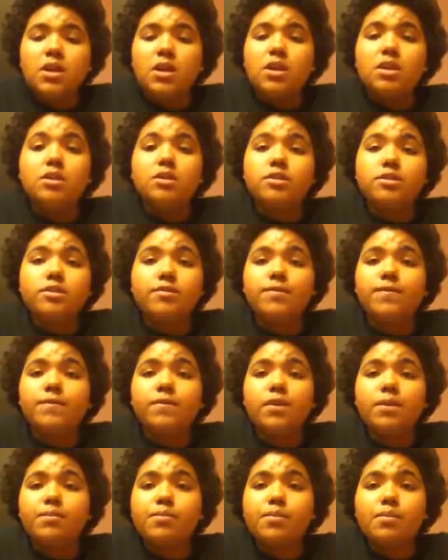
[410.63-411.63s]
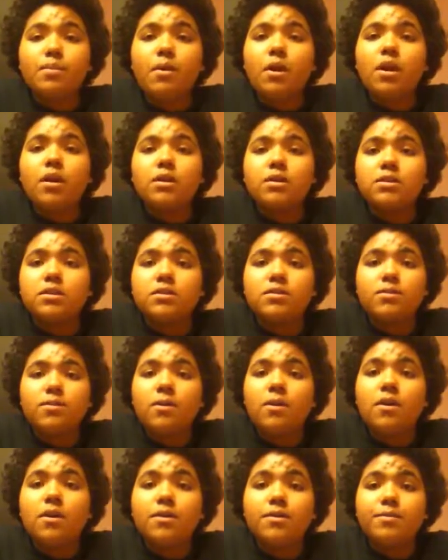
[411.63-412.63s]
And you just flip the rocks
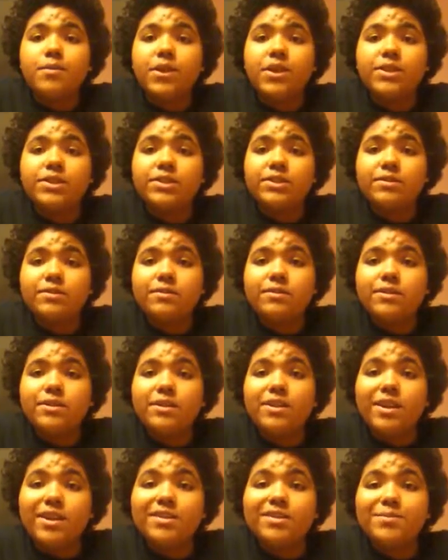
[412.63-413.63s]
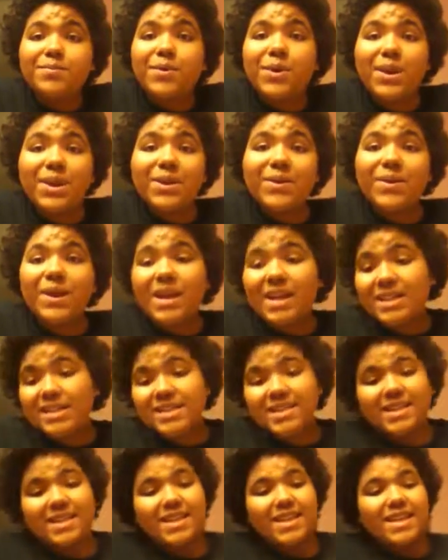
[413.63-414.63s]
underwater, basically. It's pretty
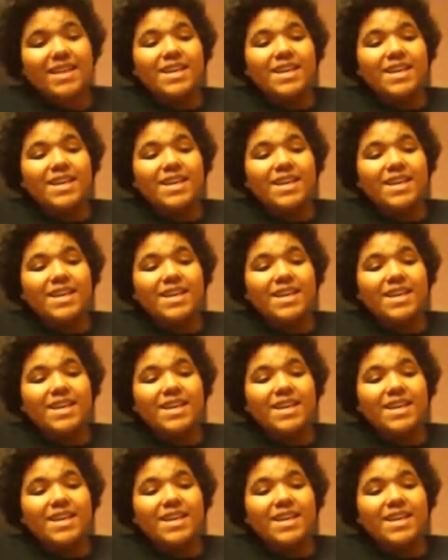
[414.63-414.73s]
crazy.